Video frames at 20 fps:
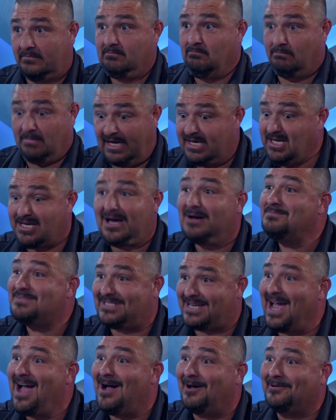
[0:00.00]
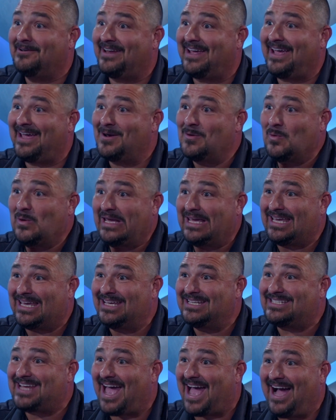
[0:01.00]
money comes down and we
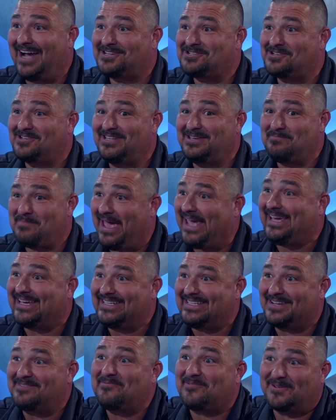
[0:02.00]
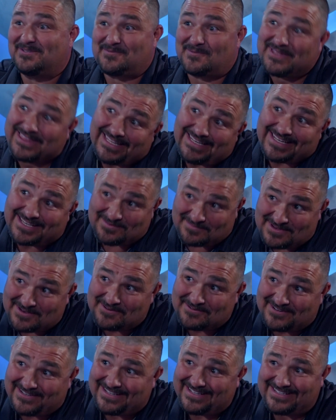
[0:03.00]
get to actually make a difference within
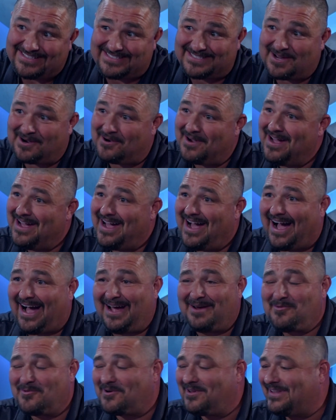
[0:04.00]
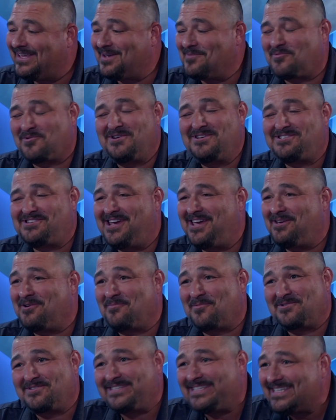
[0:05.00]
communities. So I really appreciate your
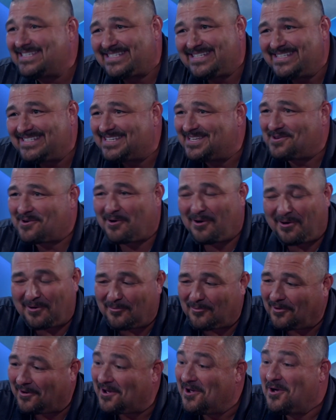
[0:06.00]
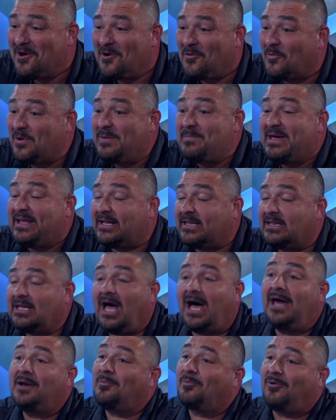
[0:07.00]
persistence and your hard work. We made a
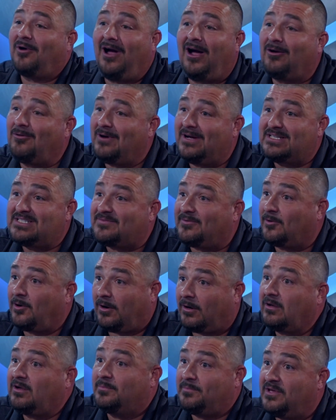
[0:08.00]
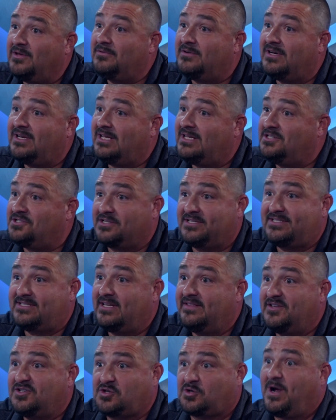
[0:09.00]
lot of progress for our community just in
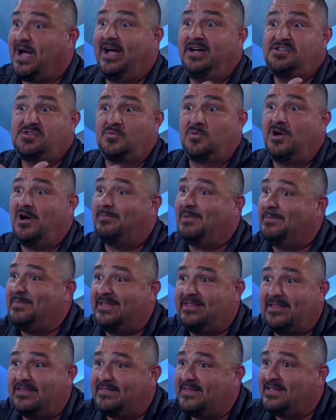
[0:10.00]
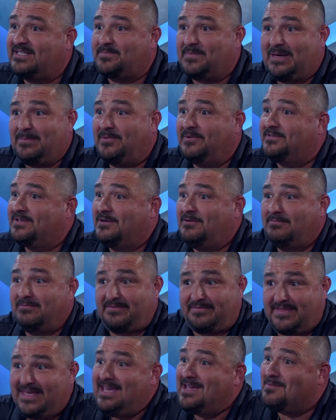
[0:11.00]
the trash realm. I mean, the things people don't
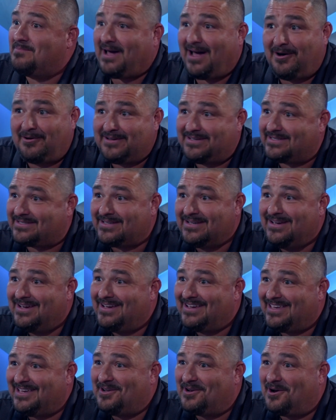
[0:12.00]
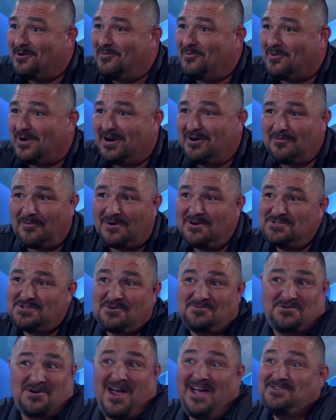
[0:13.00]
think about is, where does your
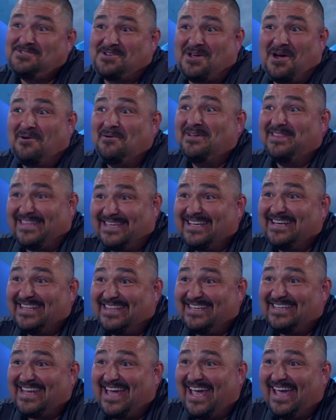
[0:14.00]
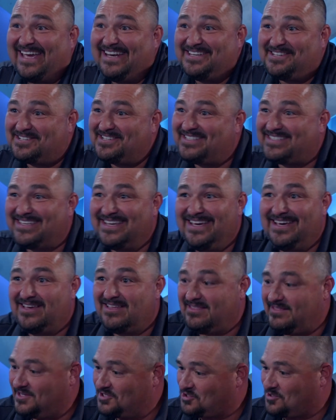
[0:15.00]
trash go at the end of the day? And just
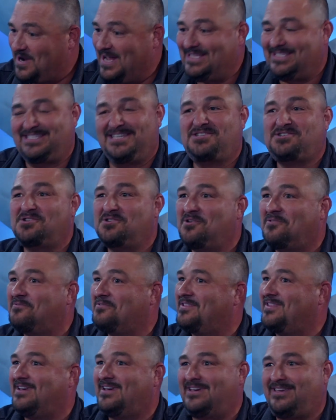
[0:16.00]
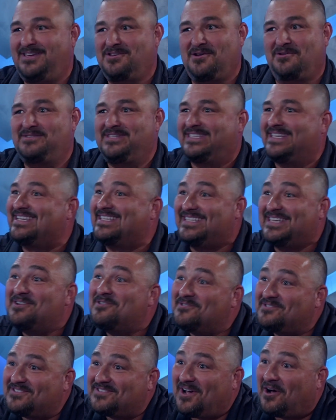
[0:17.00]
the transition over the, 6
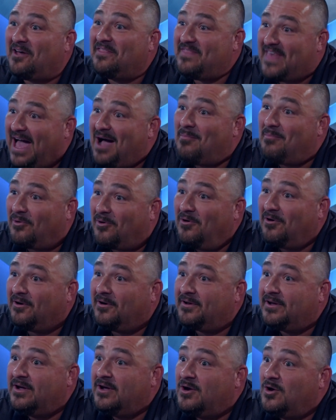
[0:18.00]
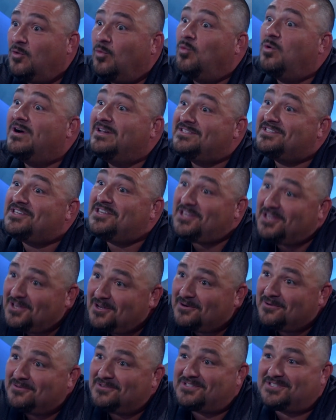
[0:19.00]
years on that board was
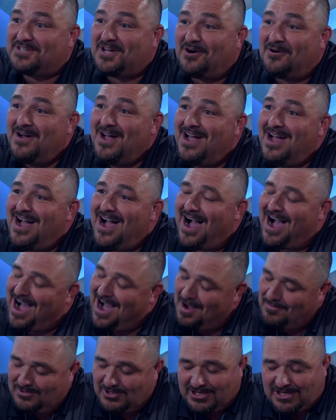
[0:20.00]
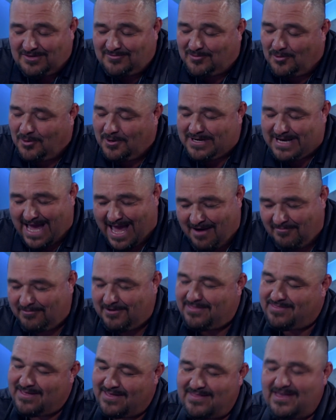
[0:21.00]
huge. So I'm looking forward to
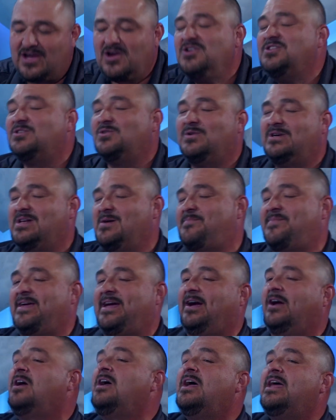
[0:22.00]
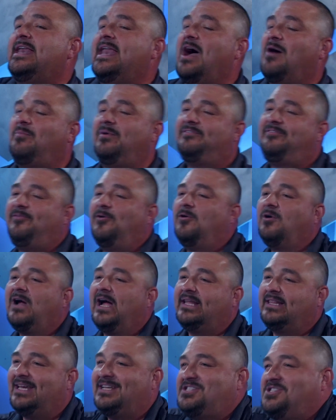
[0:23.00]
everything that you're doing up there. Now, before I
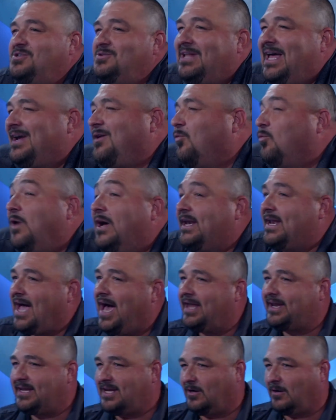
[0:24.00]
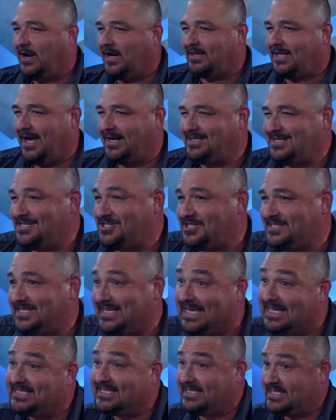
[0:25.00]
let you run out of here, I like to just
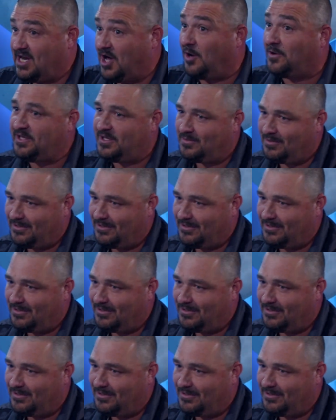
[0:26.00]
get to know you a